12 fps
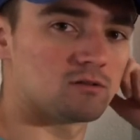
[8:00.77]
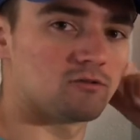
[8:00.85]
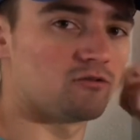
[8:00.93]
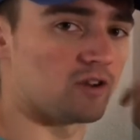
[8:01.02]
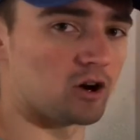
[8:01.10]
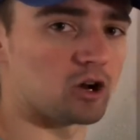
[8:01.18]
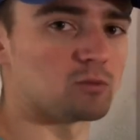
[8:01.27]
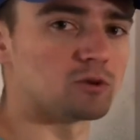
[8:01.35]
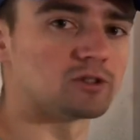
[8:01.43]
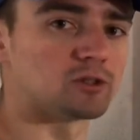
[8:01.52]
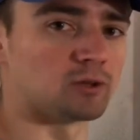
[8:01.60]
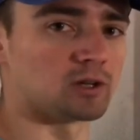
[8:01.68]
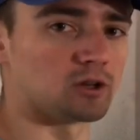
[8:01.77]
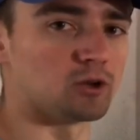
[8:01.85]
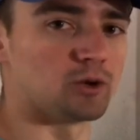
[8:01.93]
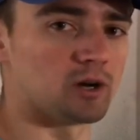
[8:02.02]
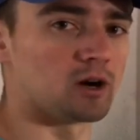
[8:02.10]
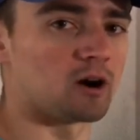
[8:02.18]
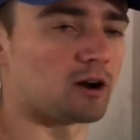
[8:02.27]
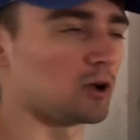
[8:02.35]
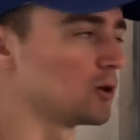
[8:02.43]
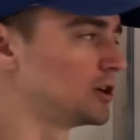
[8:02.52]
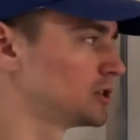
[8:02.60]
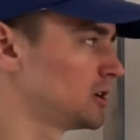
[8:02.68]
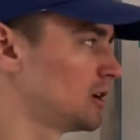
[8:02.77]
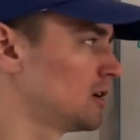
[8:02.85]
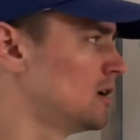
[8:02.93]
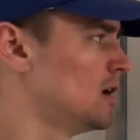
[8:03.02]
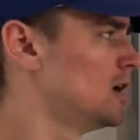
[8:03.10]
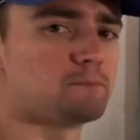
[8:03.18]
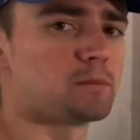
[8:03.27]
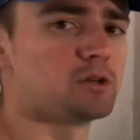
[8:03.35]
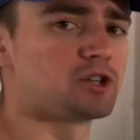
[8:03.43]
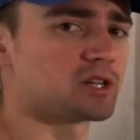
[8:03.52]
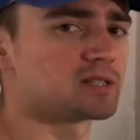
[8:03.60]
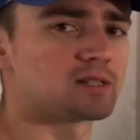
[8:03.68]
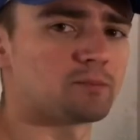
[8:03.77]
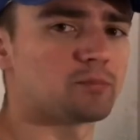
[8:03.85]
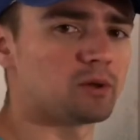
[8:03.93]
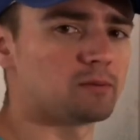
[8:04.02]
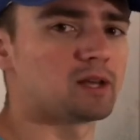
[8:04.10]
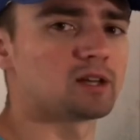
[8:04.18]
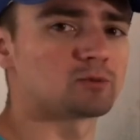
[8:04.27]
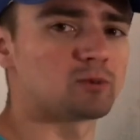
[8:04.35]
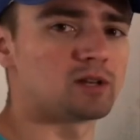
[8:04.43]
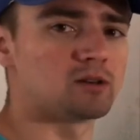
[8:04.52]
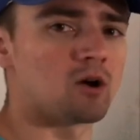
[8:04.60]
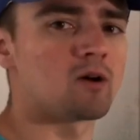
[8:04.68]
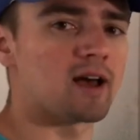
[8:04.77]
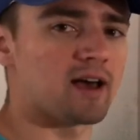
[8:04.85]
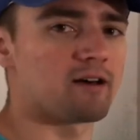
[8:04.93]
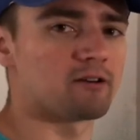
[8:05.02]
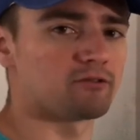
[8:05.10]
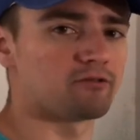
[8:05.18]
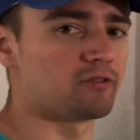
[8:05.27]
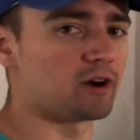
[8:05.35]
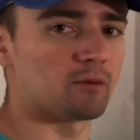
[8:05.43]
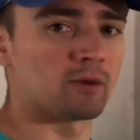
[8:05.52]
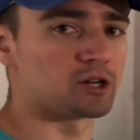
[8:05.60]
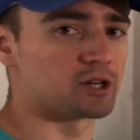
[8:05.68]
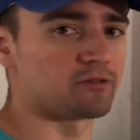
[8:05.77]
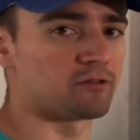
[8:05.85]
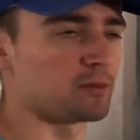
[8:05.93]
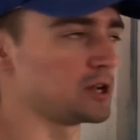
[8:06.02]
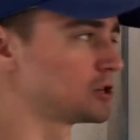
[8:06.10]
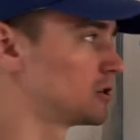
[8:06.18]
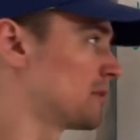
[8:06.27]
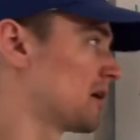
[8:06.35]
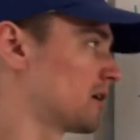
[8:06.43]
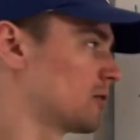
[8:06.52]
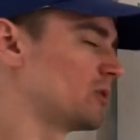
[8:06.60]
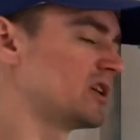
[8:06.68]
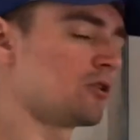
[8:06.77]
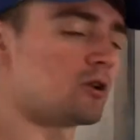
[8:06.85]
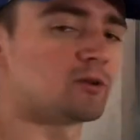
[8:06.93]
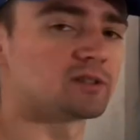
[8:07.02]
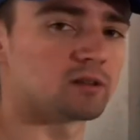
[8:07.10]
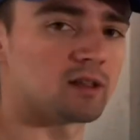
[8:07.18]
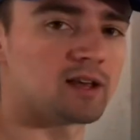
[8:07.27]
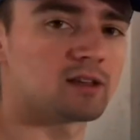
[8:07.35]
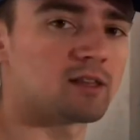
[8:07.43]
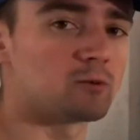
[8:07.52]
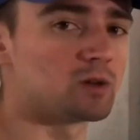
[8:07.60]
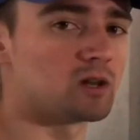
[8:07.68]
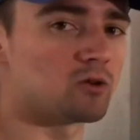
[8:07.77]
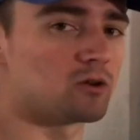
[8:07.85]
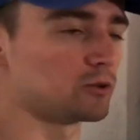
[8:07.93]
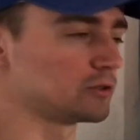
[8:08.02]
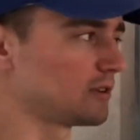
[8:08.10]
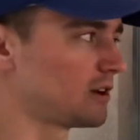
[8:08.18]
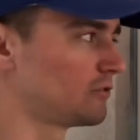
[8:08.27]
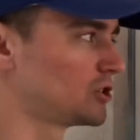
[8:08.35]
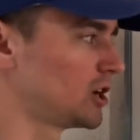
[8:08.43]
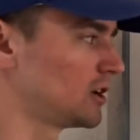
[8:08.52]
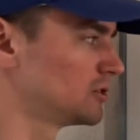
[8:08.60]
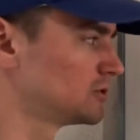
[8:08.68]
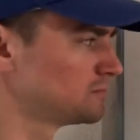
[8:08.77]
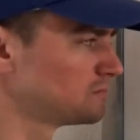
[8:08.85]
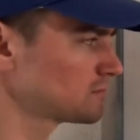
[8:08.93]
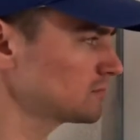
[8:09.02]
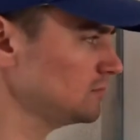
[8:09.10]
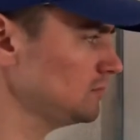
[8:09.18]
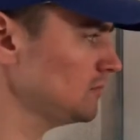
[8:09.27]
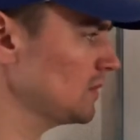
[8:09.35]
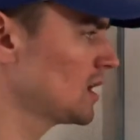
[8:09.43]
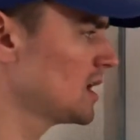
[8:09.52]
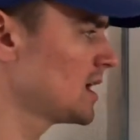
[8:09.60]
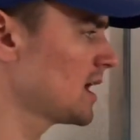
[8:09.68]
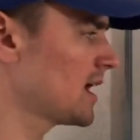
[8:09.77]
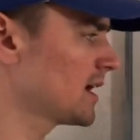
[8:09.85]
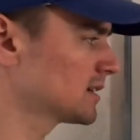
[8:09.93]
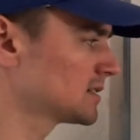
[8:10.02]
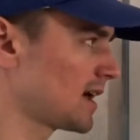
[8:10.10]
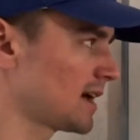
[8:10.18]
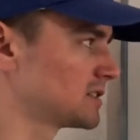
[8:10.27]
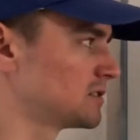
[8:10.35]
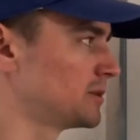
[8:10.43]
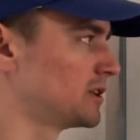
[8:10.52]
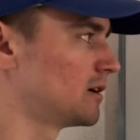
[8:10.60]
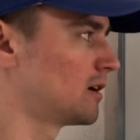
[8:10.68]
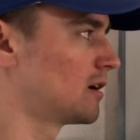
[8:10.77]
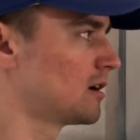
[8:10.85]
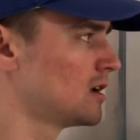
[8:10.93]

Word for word: variable to include in our equation here, just simply because we don't have very much information about it. We don't know its length, and we don't know its rate of change. x has to be there.